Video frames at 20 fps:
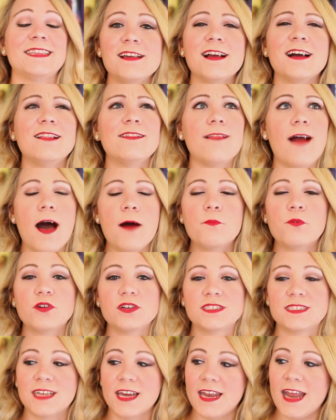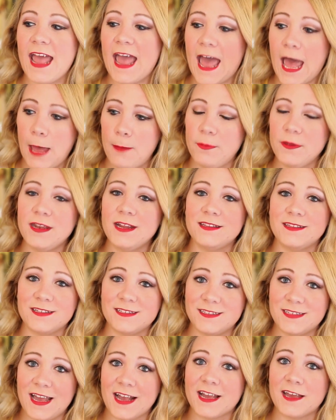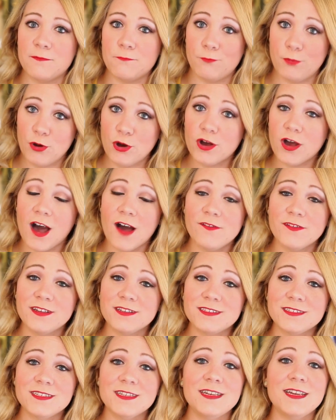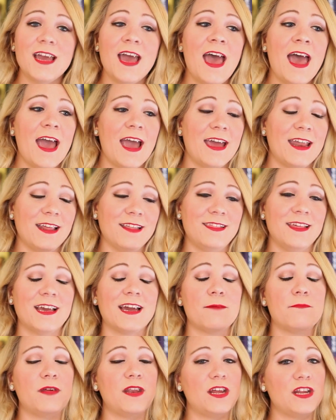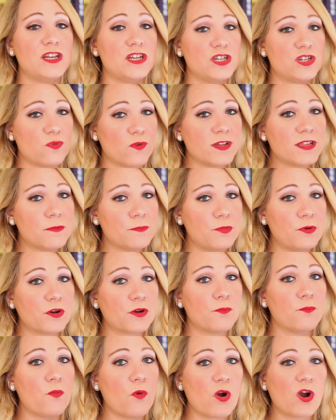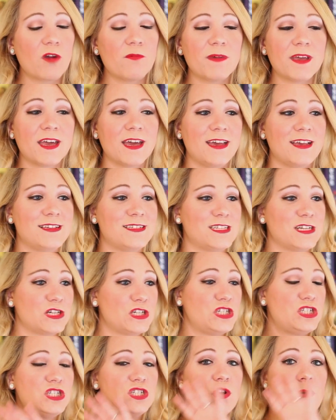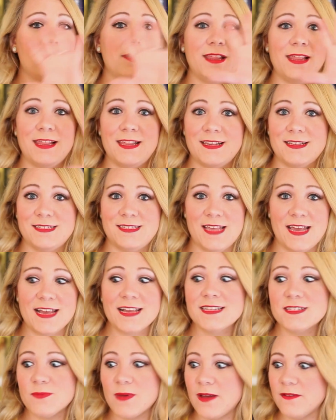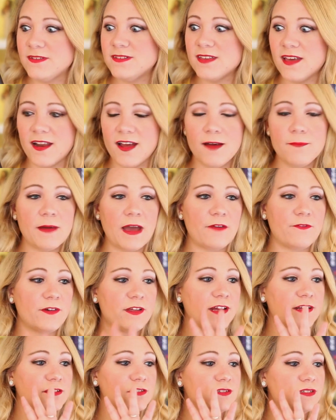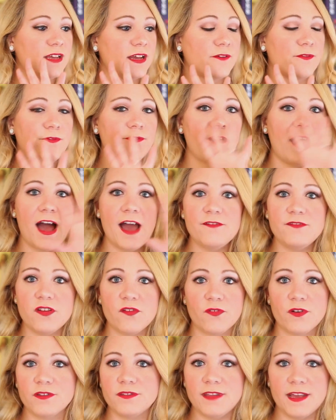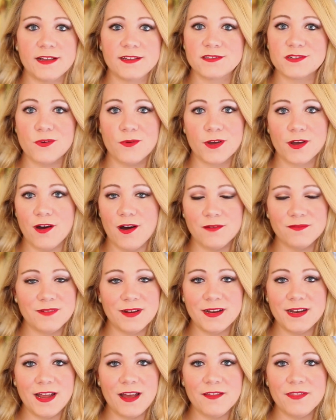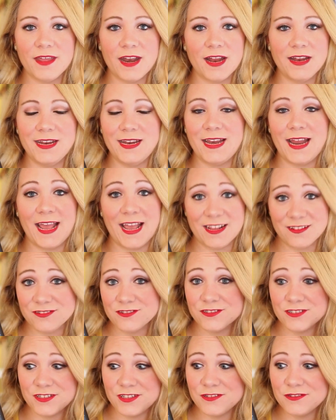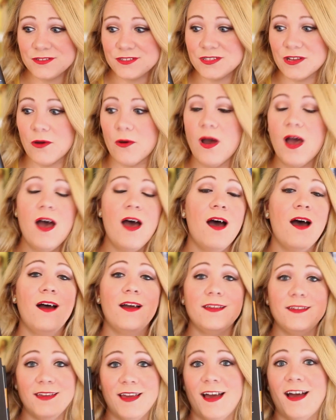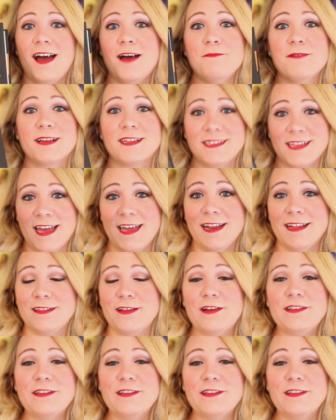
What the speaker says: Like, a lot more is going to happen in the second book, obviously. And I think I'm going to enjoy the book more because there's so many of these things we have set up. I feel like there's like 5 different things going on right now that I need answers to. So yeah, I'm excited.